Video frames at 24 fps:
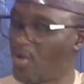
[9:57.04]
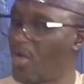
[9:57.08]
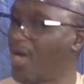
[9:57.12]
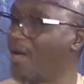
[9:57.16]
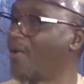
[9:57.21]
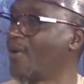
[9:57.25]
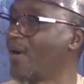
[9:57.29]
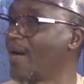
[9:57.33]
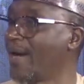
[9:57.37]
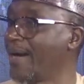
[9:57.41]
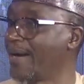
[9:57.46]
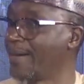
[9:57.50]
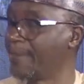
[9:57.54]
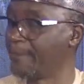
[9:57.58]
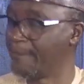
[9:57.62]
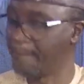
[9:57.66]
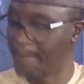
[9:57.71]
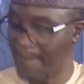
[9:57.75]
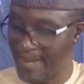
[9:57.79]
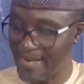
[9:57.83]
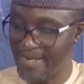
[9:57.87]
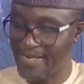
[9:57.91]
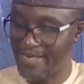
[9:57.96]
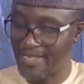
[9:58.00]
to our
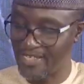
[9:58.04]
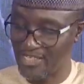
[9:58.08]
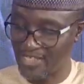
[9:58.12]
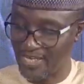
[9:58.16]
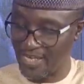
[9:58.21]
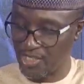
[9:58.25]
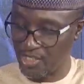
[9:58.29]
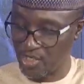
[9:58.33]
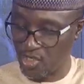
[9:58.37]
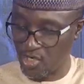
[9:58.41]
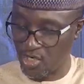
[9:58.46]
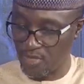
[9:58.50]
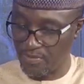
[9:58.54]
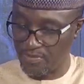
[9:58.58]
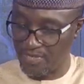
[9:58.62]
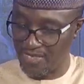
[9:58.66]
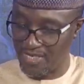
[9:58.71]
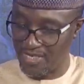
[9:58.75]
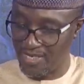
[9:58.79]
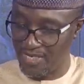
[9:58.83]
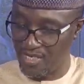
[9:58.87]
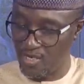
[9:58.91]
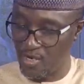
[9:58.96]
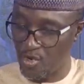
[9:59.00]
main discussion of the
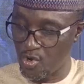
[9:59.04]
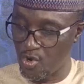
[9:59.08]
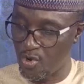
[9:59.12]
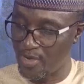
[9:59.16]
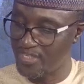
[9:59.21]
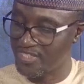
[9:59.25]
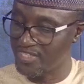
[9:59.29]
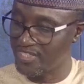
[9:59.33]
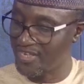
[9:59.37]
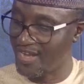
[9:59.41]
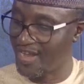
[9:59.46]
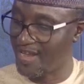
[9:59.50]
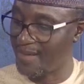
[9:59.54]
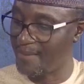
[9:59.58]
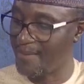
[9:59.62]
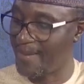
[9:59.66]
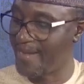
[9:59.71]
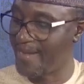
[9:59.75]
day, the ongoing strike